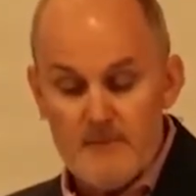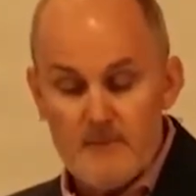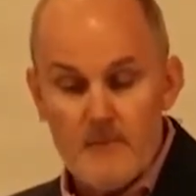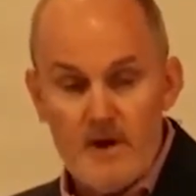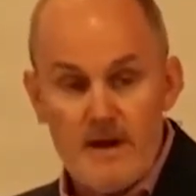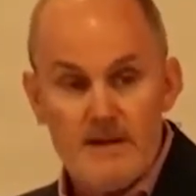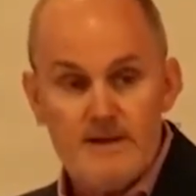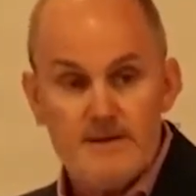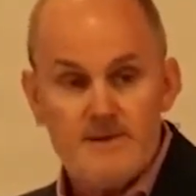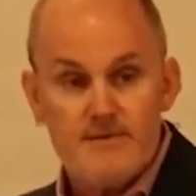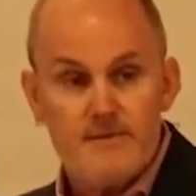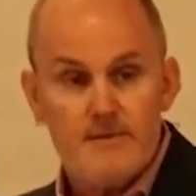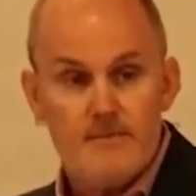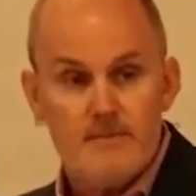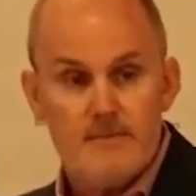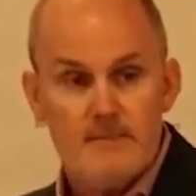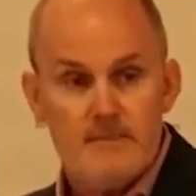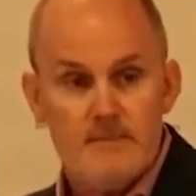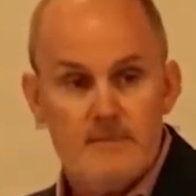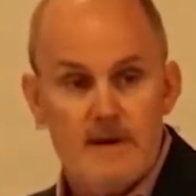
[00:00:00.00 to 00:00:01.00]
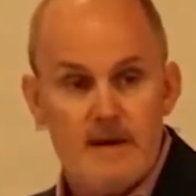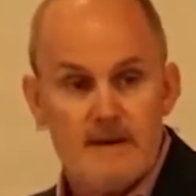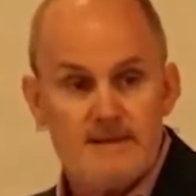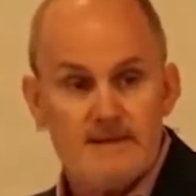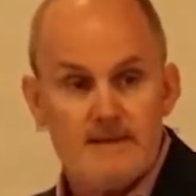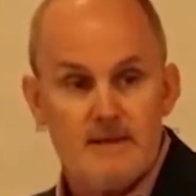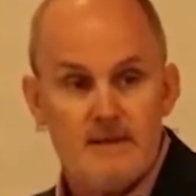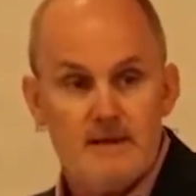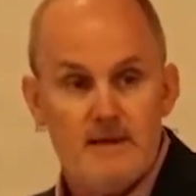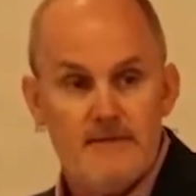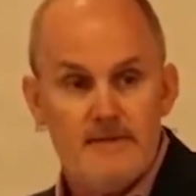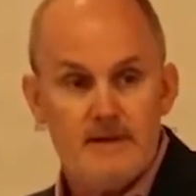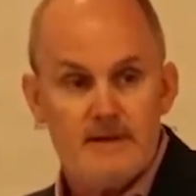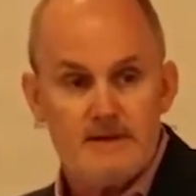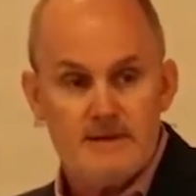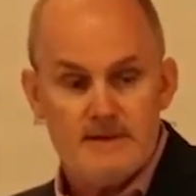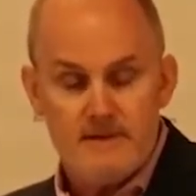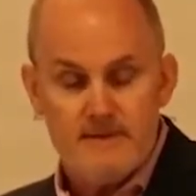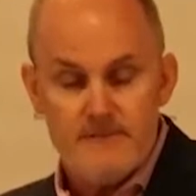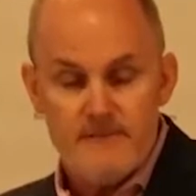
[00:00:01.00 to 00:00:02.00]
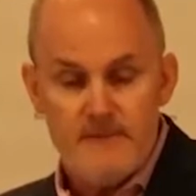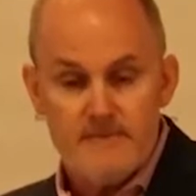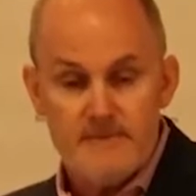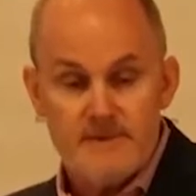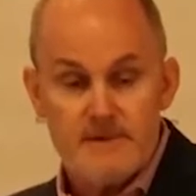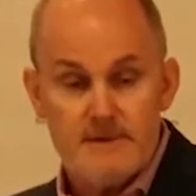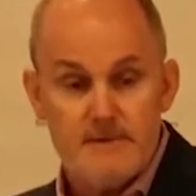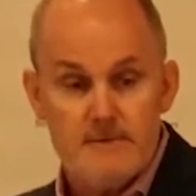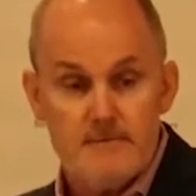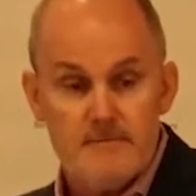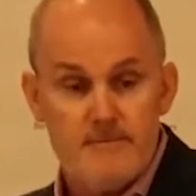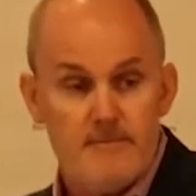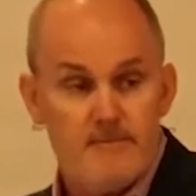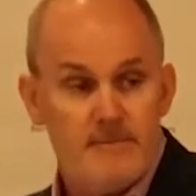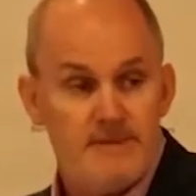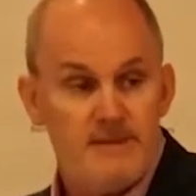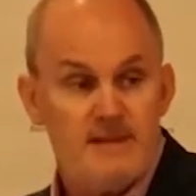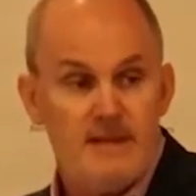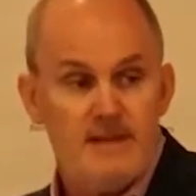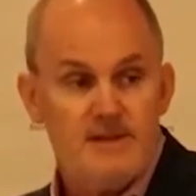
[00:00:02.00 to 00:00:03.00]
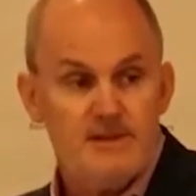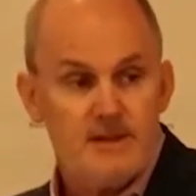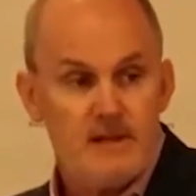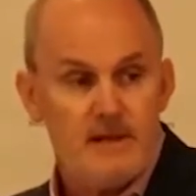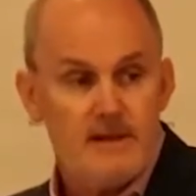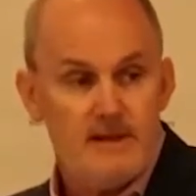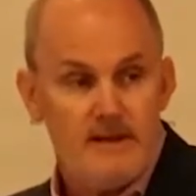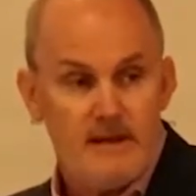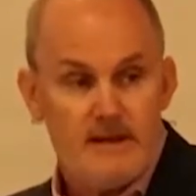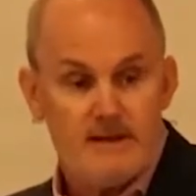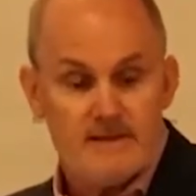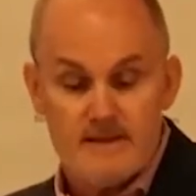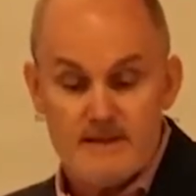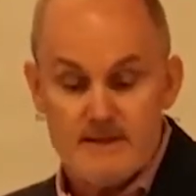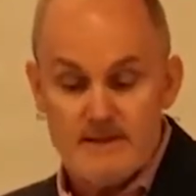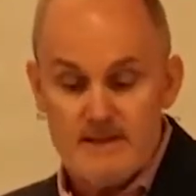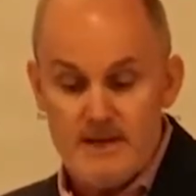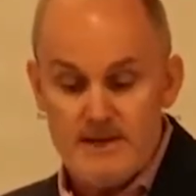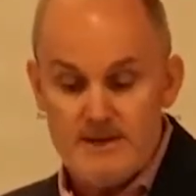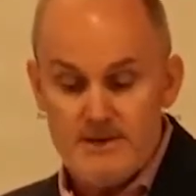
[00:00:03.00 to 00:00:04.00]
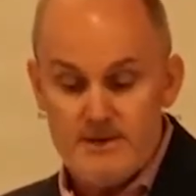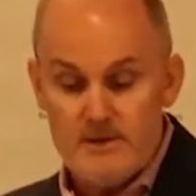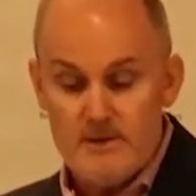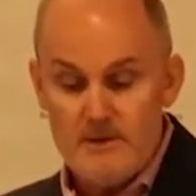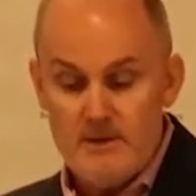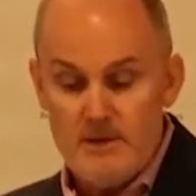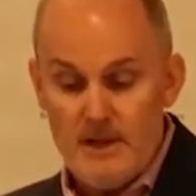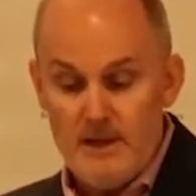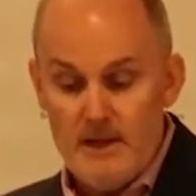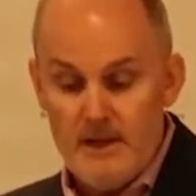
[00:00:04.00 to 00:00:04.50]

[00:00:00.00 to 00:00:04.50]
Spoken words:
range from significant to potentially existential